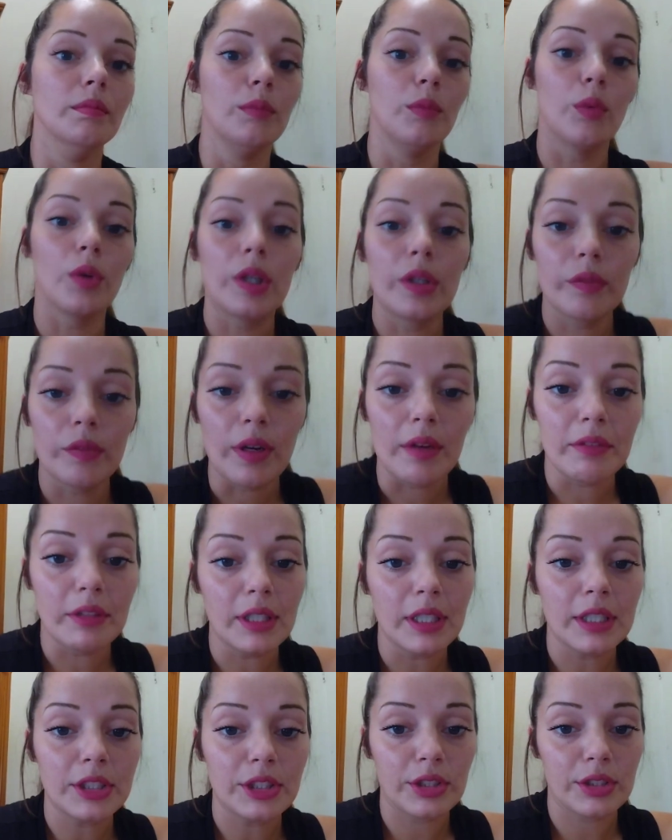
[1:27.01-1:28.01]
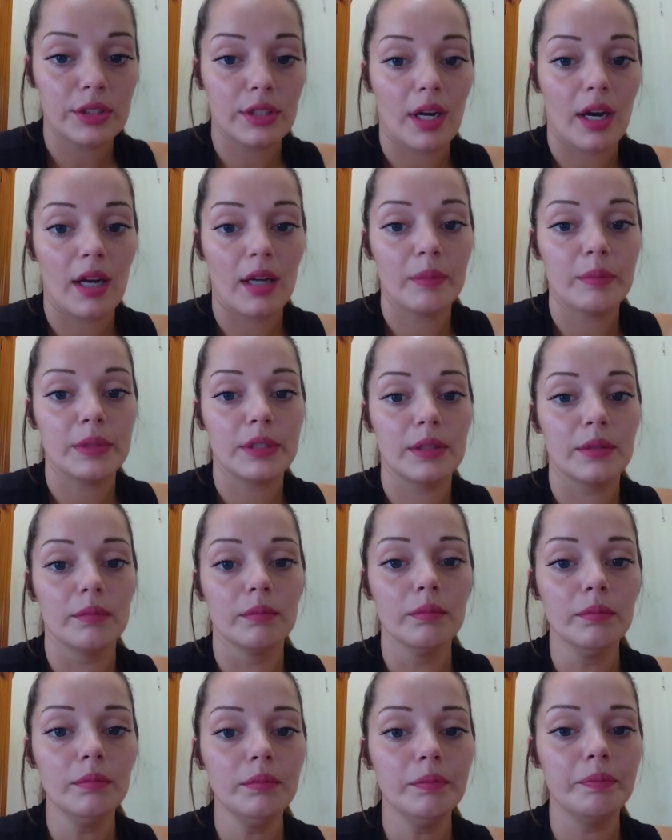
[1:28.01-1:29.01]
We're in Revelation times,
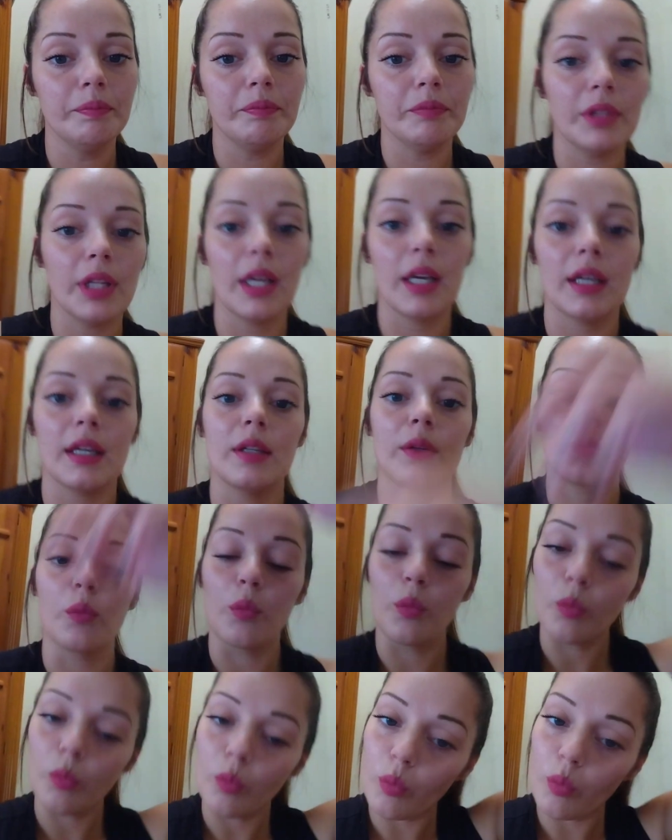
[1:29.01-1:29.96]
and